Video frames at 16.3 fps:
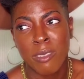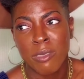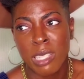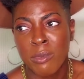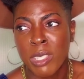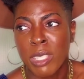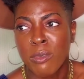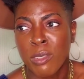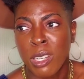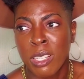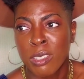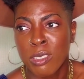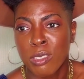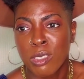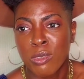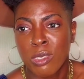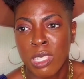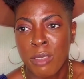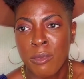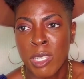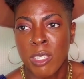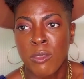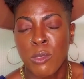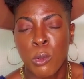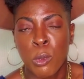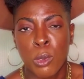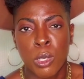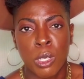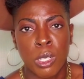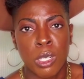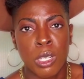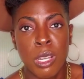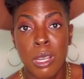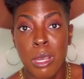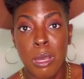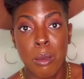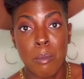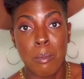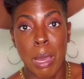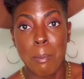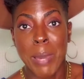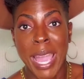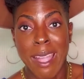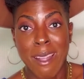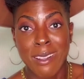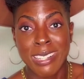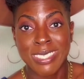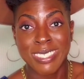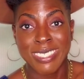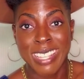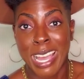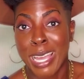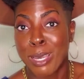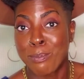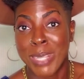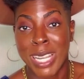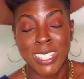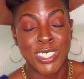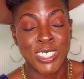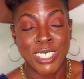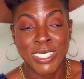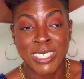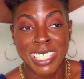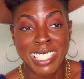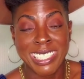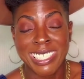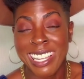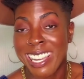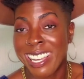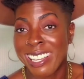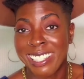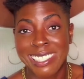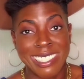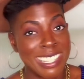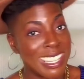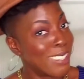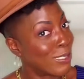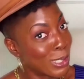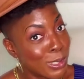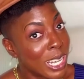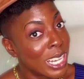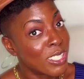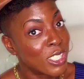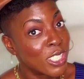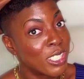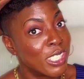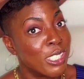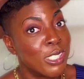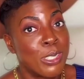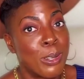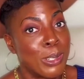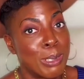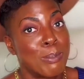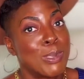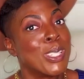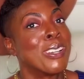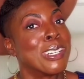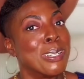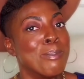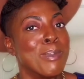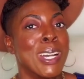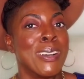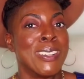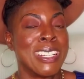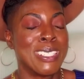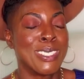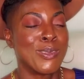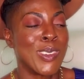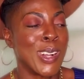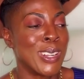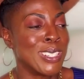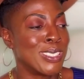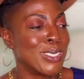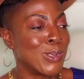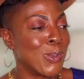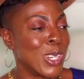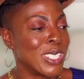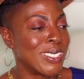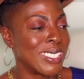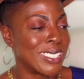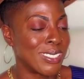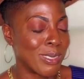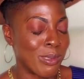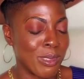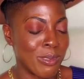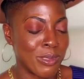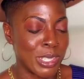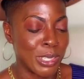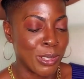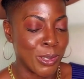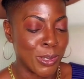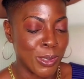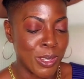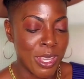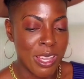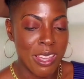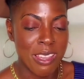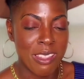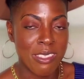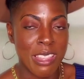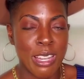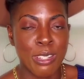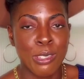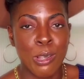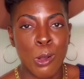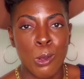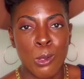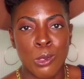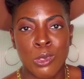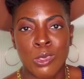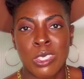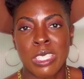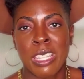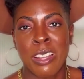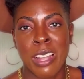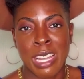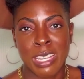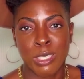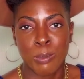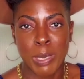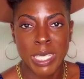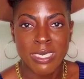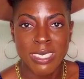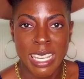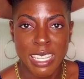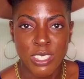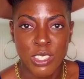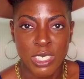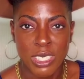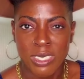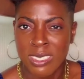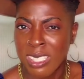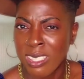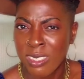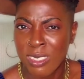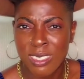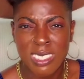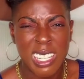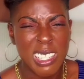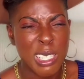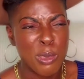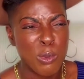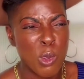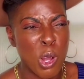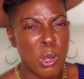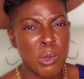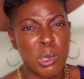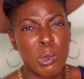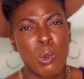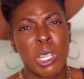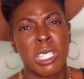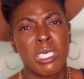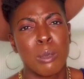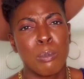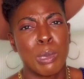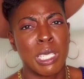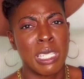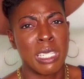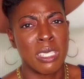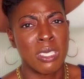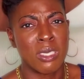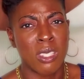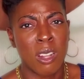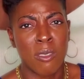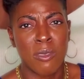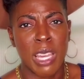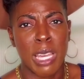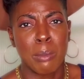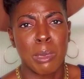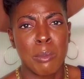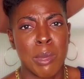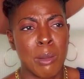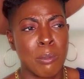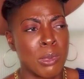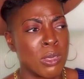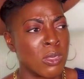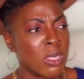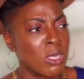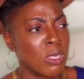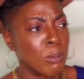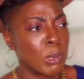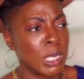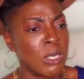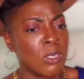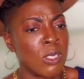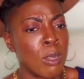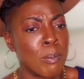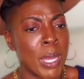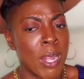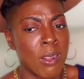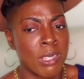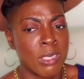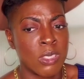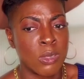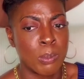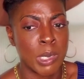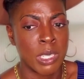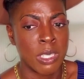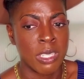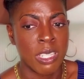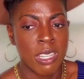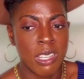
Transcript: living for others, living for my parents. I am Nigerian, and if you're Nigerian, you know what I'm talking about as far as wanting to fulfill their goals and their expectations. And there's nothing wrong with wanting to please our family members and to please our parents, but